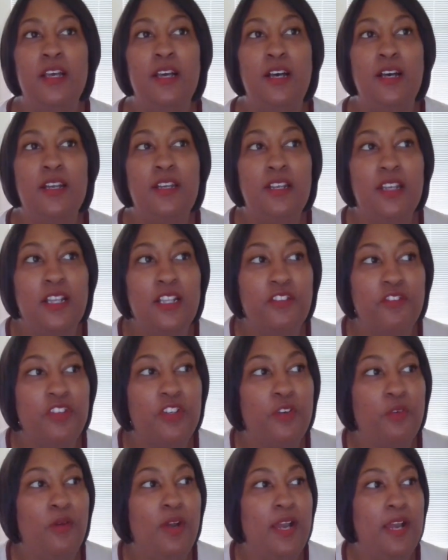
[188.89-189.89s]
another
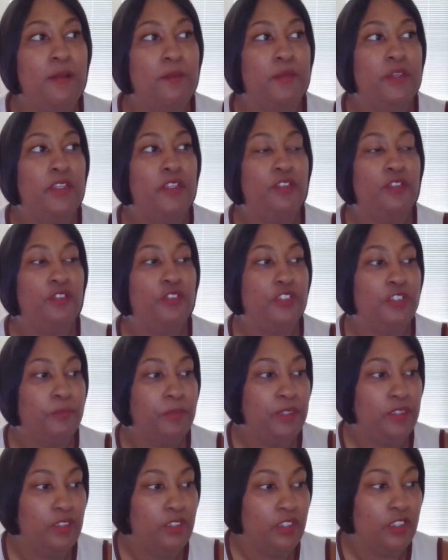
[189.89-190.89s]
requirement you should
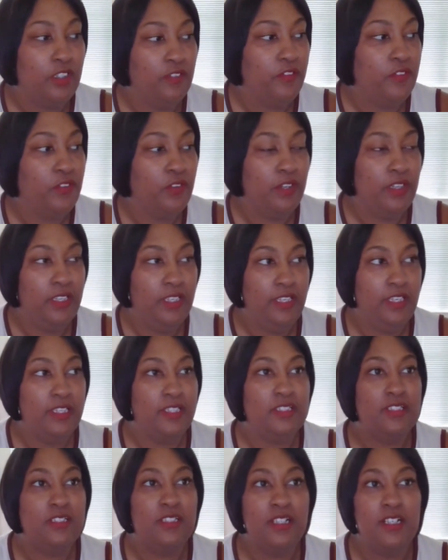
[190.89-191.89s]
be looking for
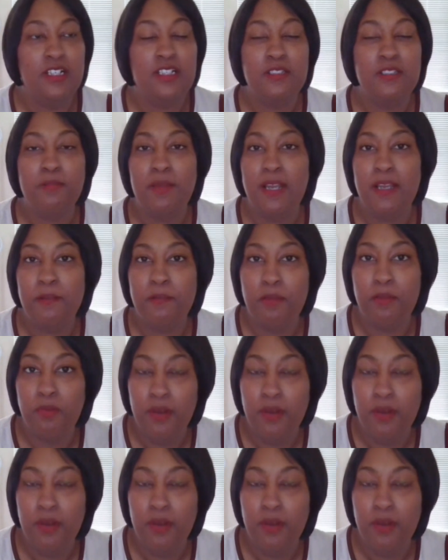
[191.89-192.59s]
is, what is my